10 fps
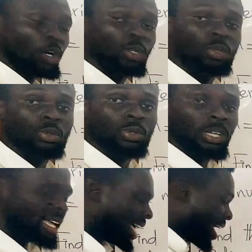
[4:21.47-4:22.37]
you,
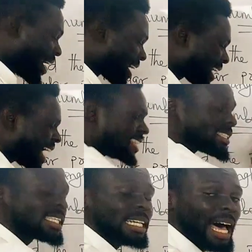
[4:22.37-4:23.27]

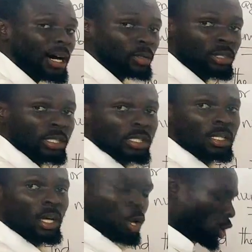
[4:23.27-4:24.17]
cancel out.
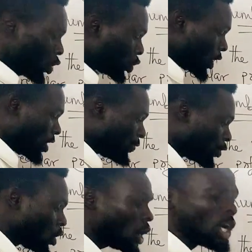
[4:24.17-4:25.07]
If you
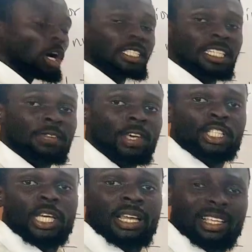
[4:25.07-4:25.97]
know your
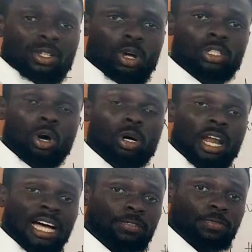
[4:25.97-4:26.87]
division is not all
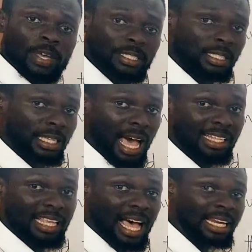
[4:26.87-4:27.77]
that fit
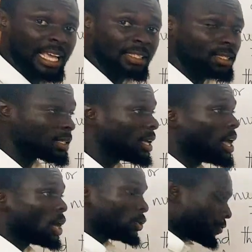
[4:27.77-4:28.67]
as others,
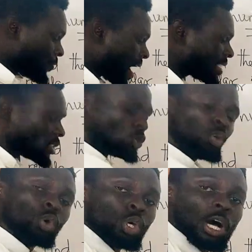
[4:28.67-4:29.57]
first
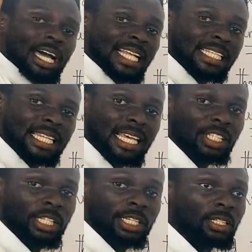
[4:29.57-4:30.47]
do your
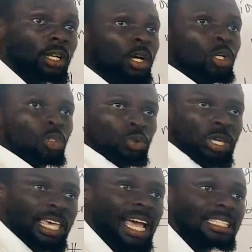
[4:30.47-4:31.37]
cancellation to
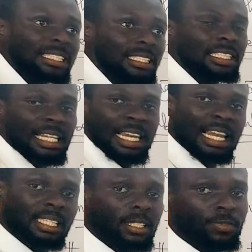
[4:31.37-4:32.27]
get
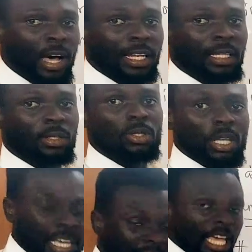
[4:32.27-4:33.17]
least values,
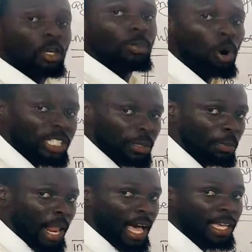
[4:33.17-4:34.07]
then you
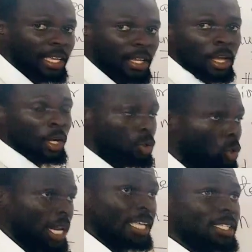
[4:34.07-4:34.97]
multiply. So
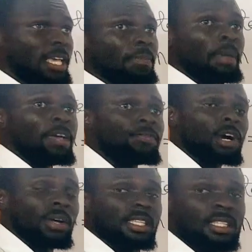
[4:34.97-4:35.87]
let's say me,
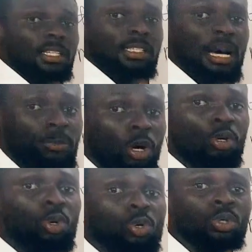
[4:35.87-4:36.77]
for instance, I'm not
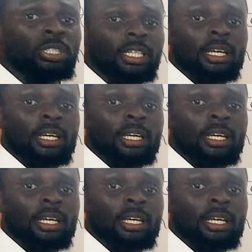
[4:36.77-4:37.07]
good